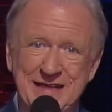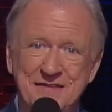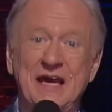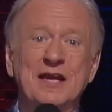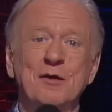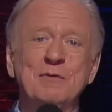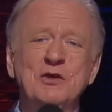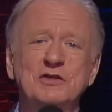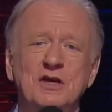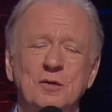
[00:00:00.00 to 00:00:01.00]
Then a
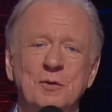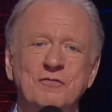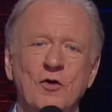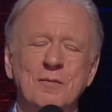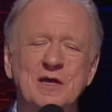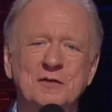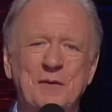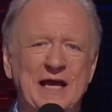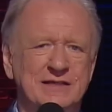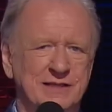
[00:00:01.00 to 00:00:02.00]
musical performance
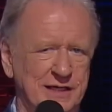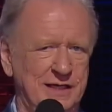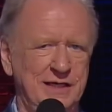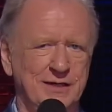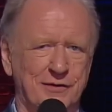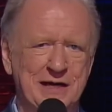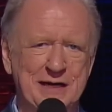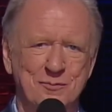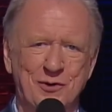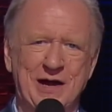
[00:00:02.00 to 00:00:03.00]
by T.
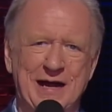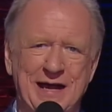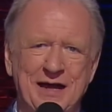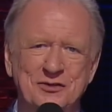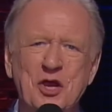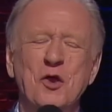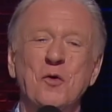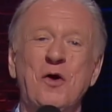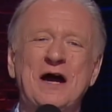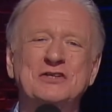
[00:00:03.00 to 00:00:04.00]
Graham Brown.
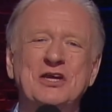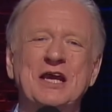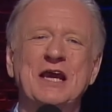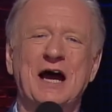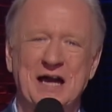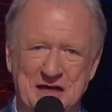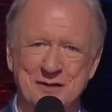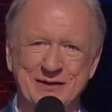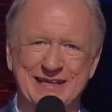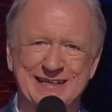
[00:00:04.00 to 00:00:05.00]
You're watching
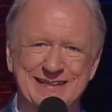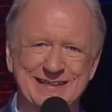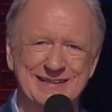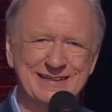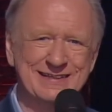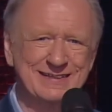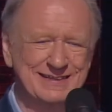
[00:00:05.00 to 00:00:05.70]
Huckabee.